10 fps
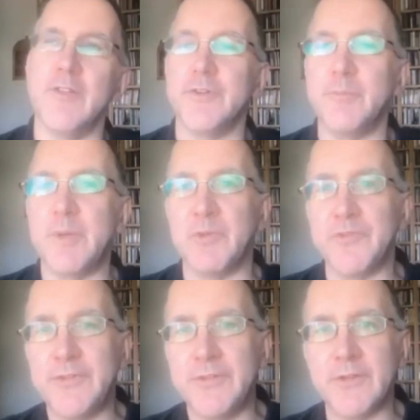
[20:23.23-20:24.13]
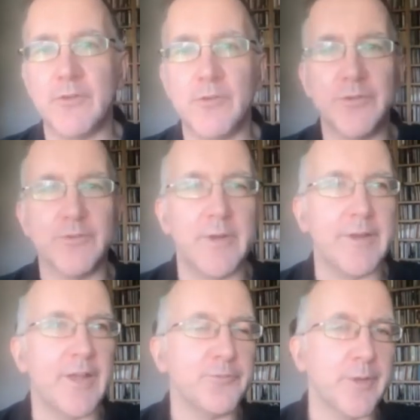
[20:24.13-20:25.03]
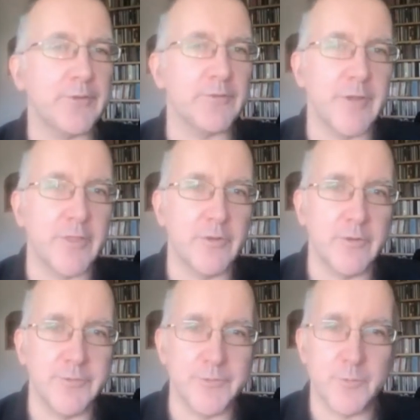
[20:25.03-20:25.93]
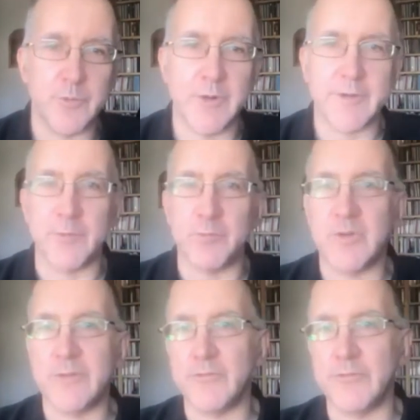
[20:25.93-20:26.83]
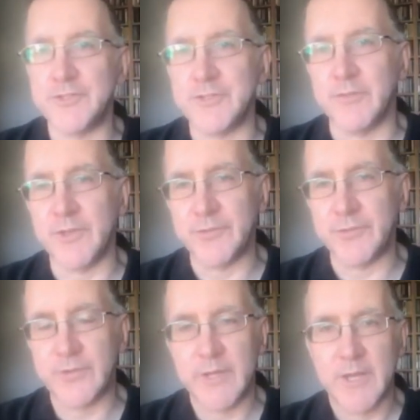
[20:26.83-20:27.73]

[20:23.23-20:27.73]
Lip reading: of sort of people seizing hold of one aspect or another of his work, the proliferation of this